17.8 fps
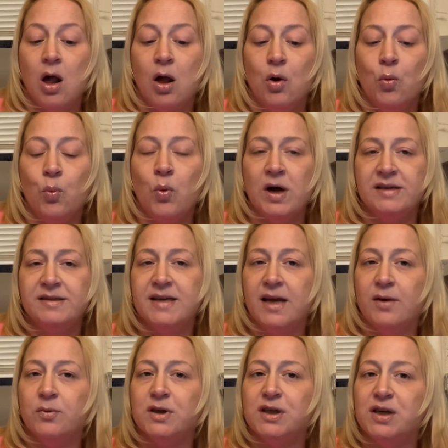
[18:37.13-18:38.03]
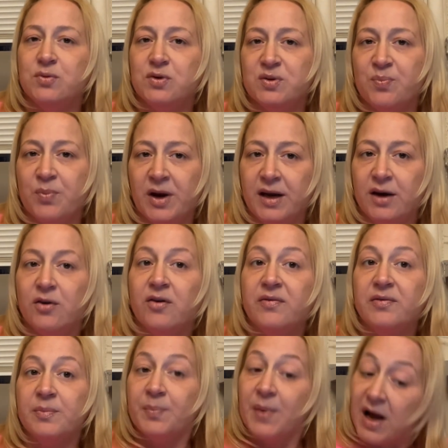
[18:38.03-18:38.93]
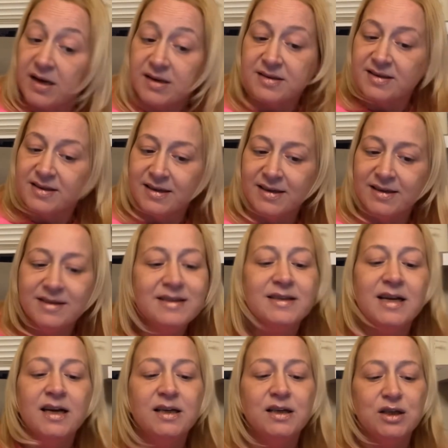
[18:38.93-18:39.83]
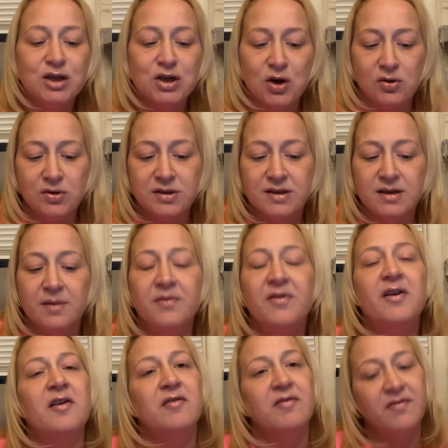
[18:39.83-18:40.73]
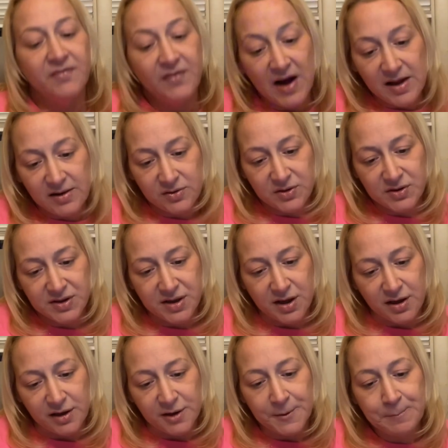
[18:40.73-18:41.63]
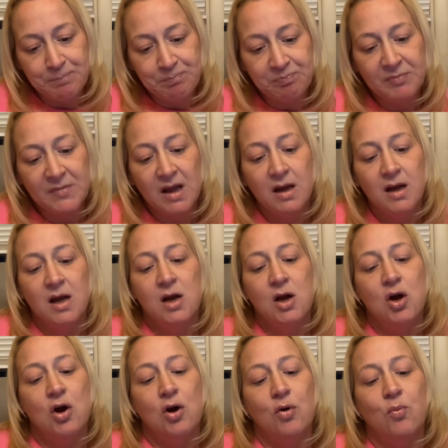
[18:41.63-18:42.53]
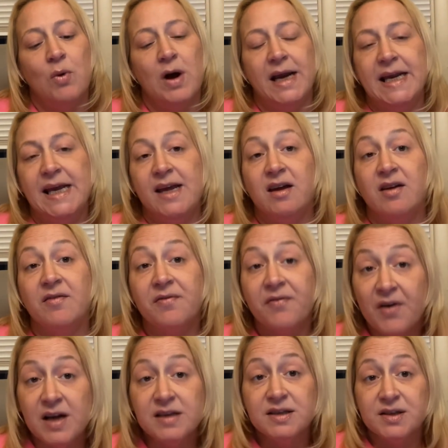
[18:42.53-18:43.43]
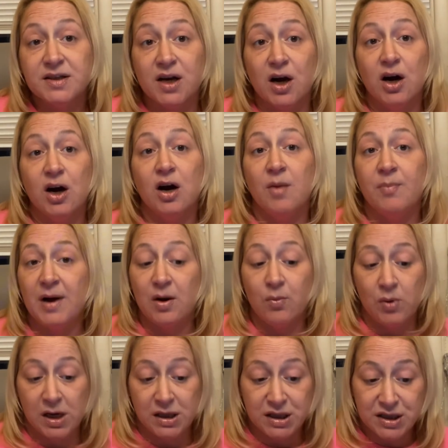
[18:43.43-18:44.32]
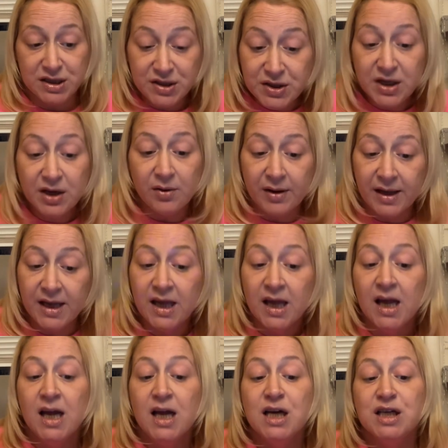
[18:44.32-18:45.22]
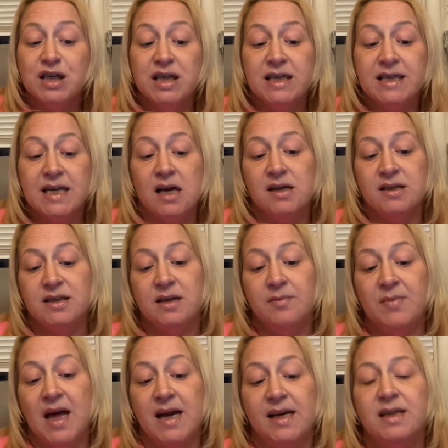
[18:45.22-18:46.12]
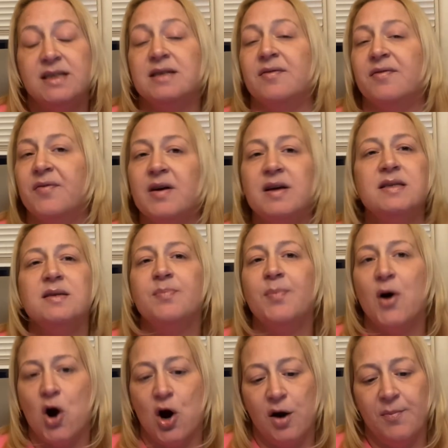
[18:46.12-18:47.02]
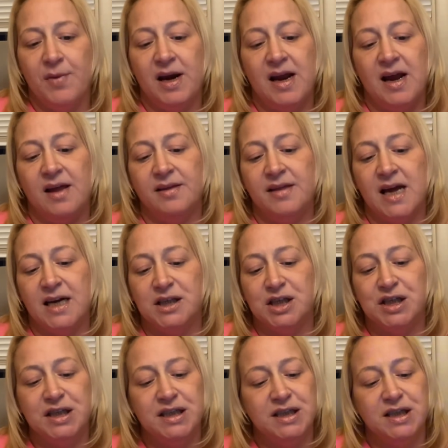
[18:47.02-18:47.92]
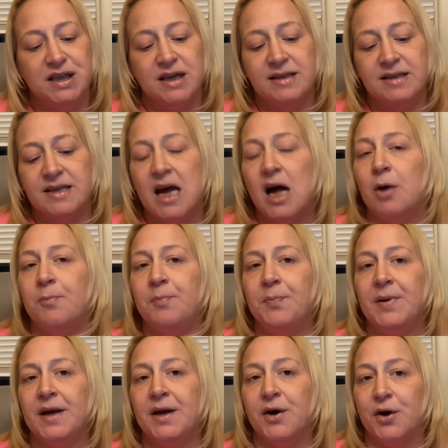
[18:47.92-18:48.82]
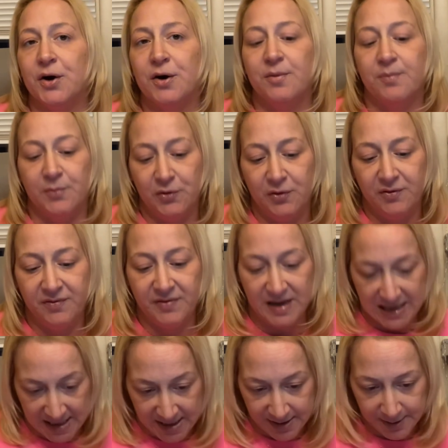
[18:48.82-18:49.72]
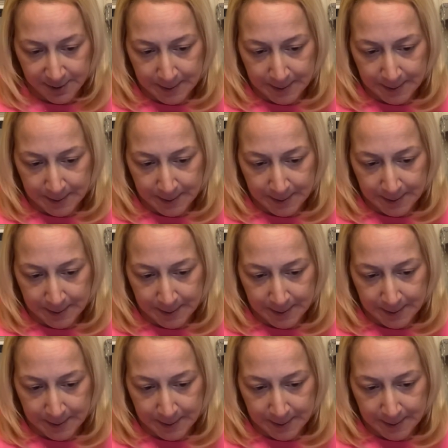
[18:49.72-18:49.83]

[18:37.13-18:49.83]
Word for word: one day when she was bringing over boxes, Joseph follows her. When he confronts her about what she's doing, she tells him that it's a friend's apartment and that she's just helping her move in.